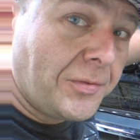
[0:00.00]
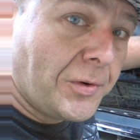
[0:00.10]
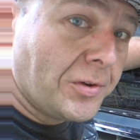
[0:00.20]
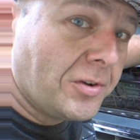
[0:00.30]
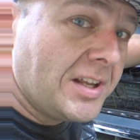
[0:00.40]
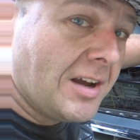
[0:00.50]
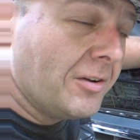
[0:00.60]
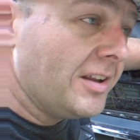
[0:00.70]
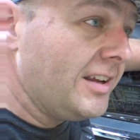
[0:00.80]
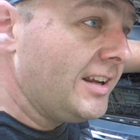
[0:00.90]
is further
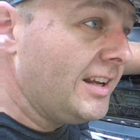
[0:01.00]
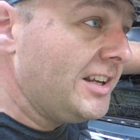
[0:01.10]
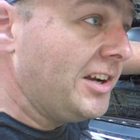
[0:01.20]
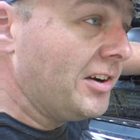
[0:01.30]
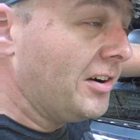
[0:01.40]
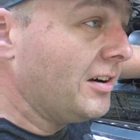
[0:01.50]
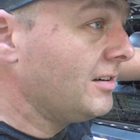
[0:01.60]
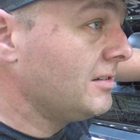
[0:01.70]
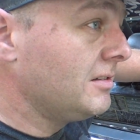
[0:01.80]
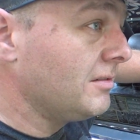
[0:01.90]
down in here
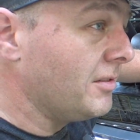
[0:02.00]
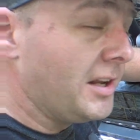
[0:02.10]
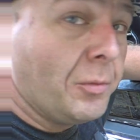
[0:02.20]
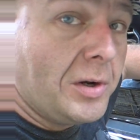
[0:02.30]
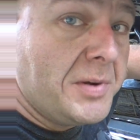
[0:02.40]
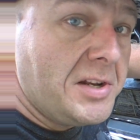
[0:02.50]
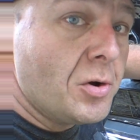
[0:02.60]
than it would be